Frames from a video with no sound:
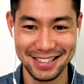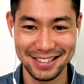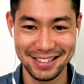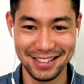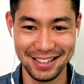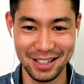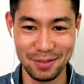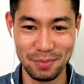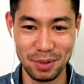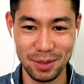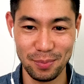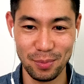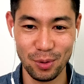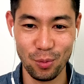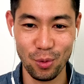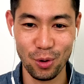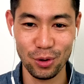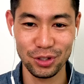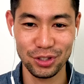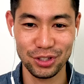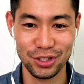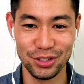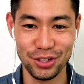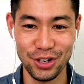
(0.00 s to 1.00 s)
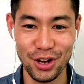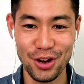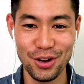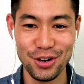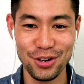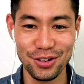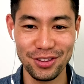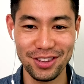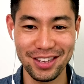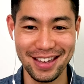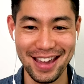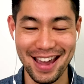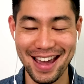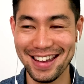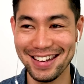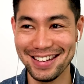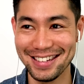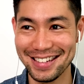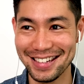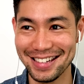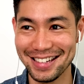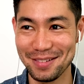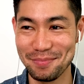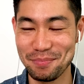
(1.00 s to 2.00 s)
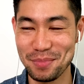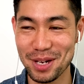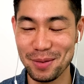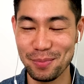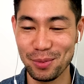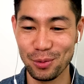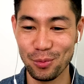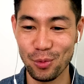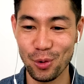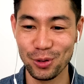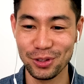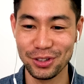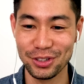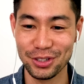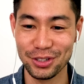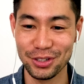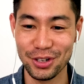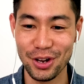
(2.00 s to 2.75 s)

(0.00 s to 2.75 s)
like people want to know the ending, people want to